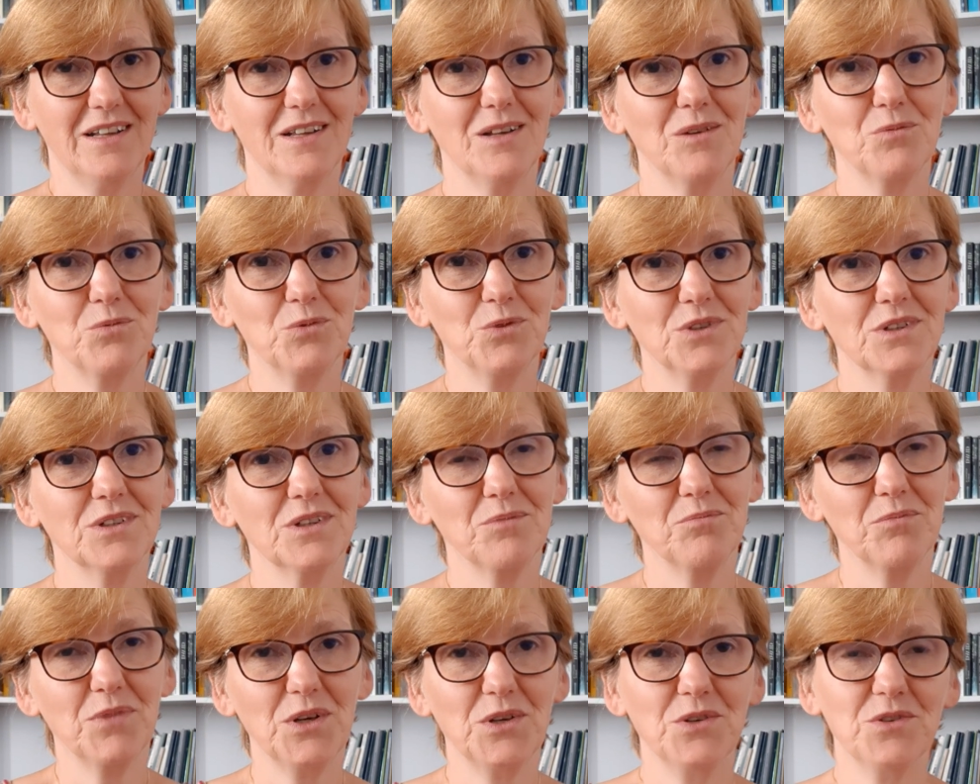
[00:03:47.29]
The word
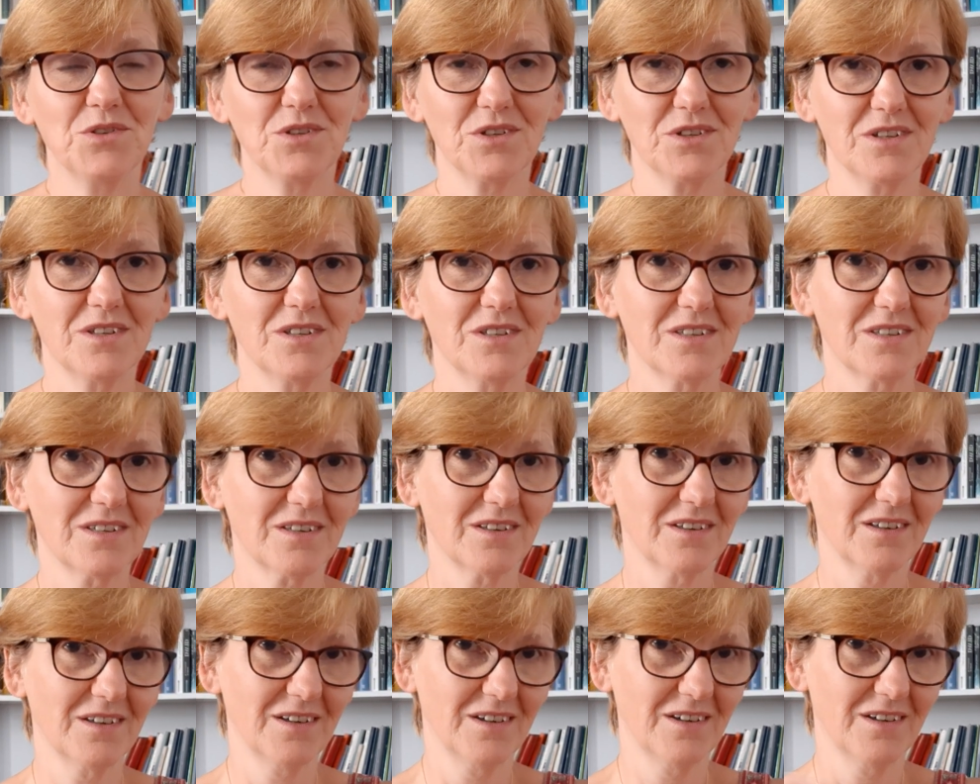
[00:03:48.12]
emotions
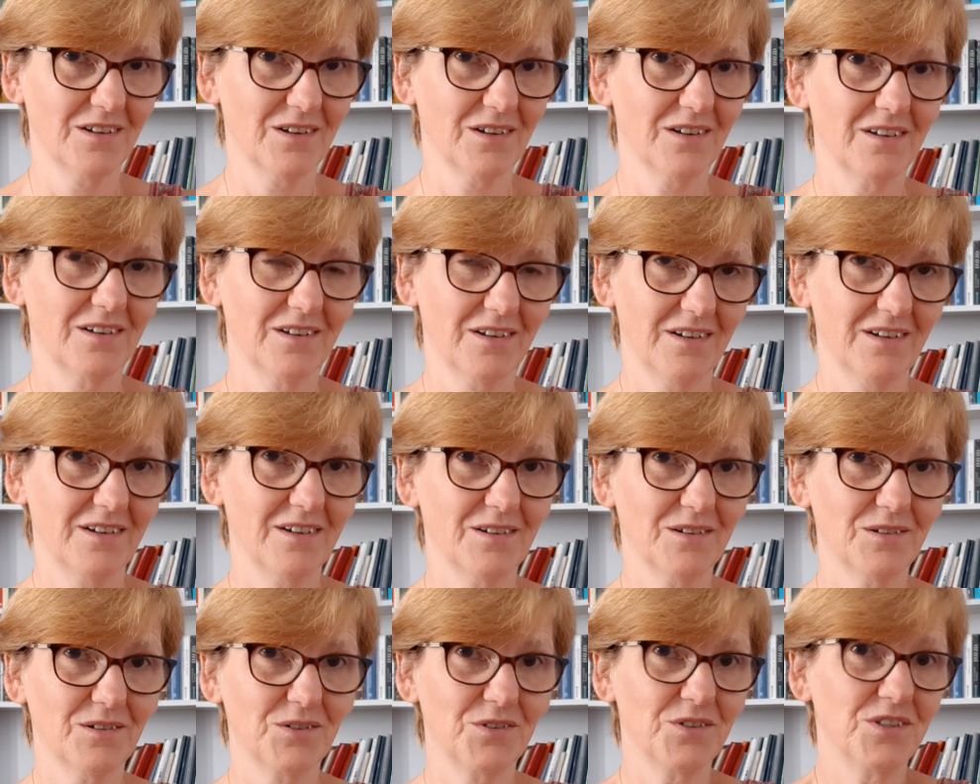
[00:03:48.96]

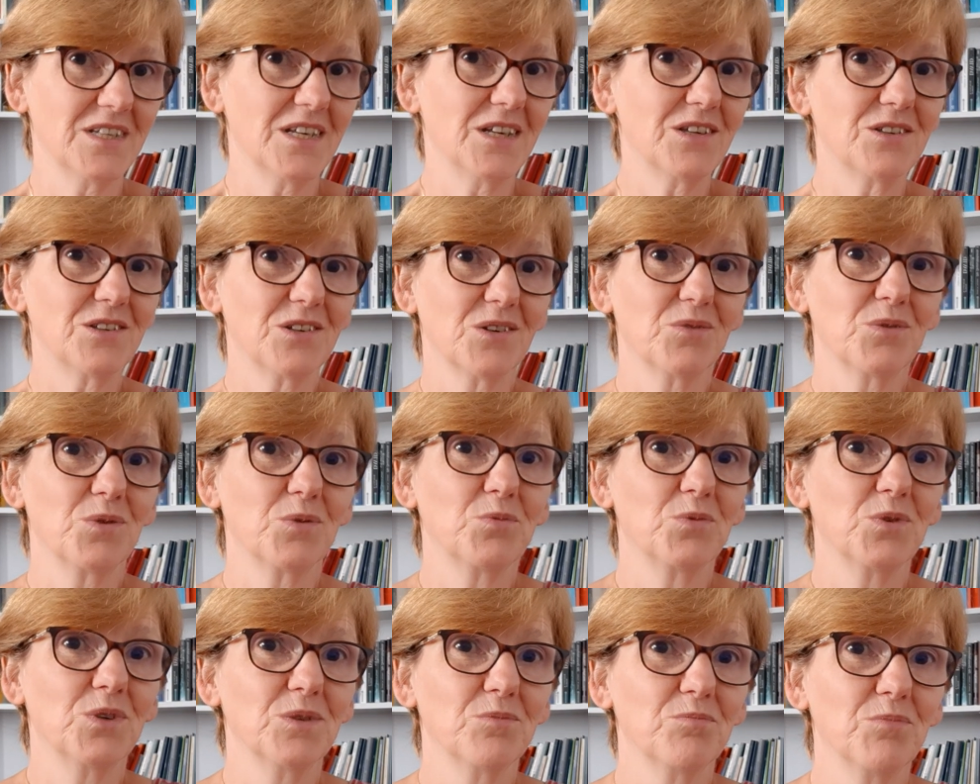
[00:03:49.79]
consists of the
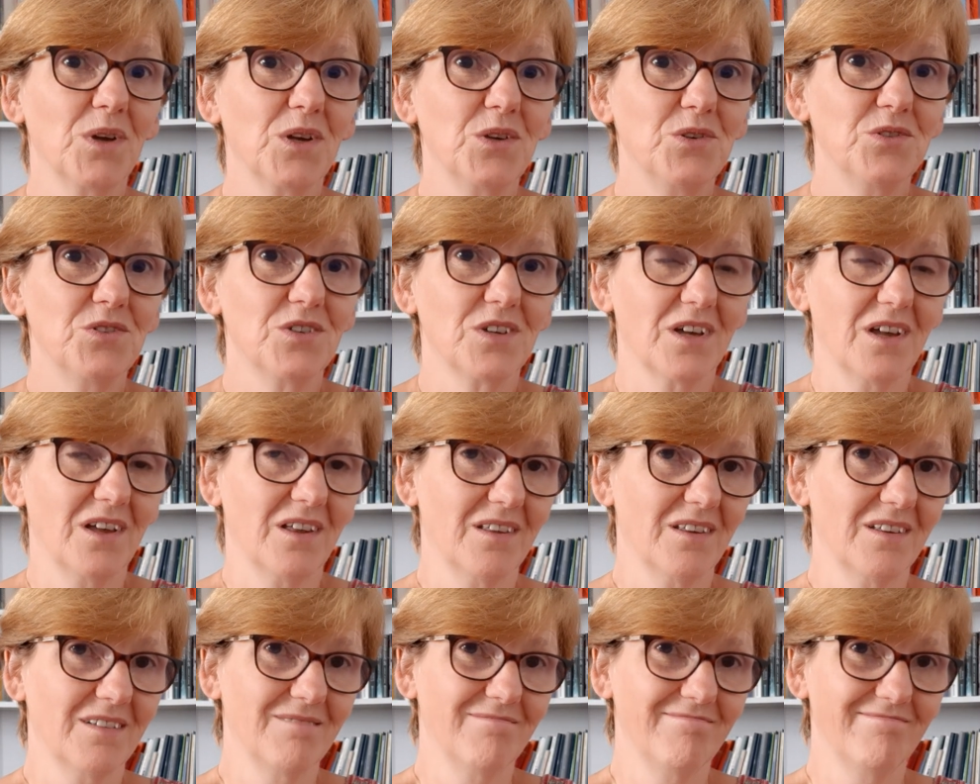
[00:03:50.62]
word motion.
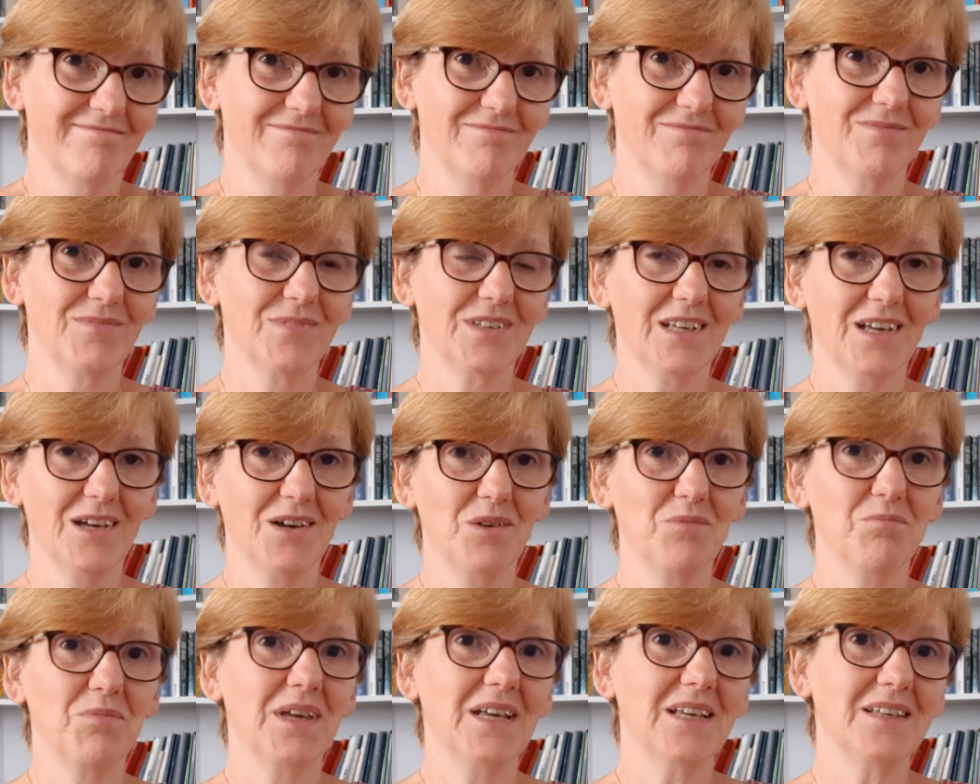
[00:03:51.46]
So it
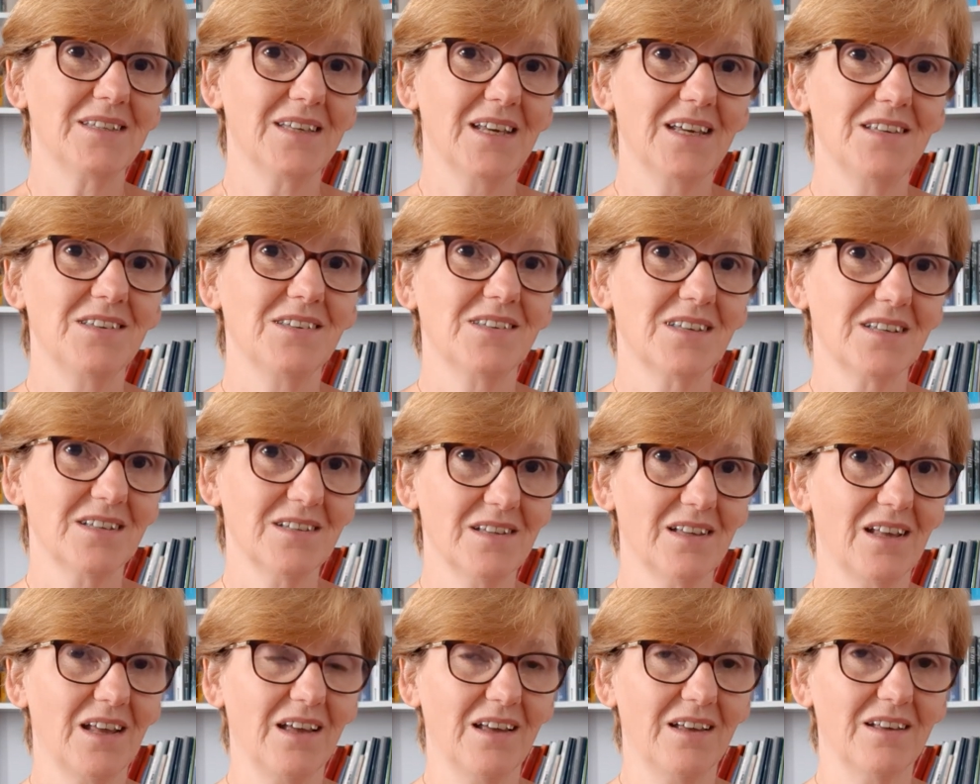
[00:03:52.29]
makes sense,
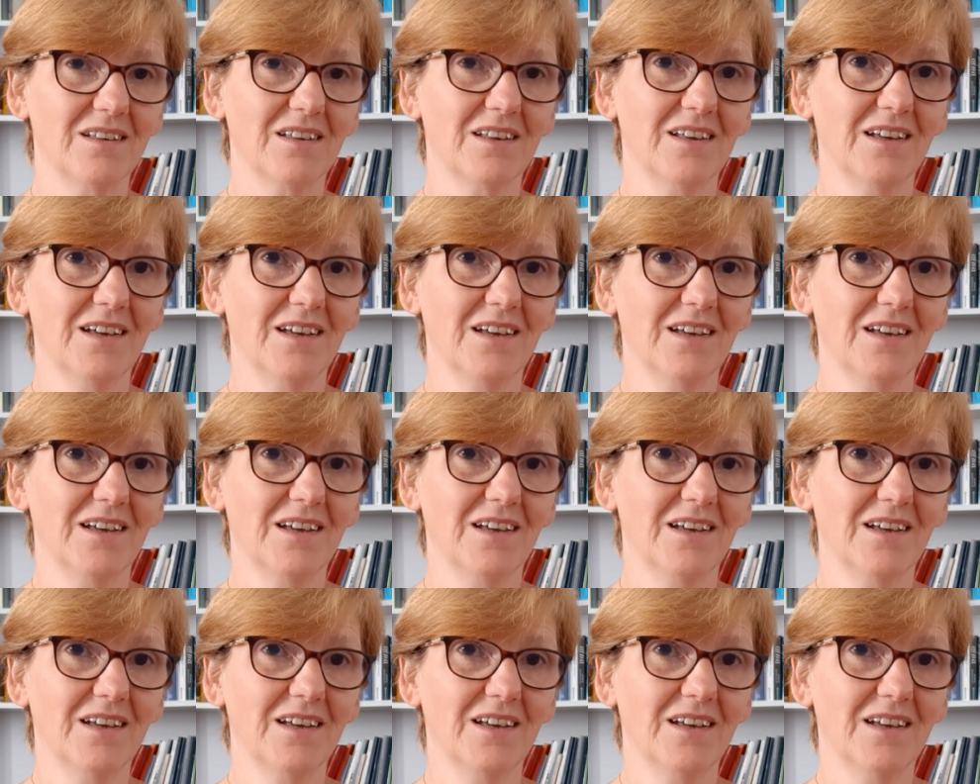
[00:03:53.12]
doesn't it?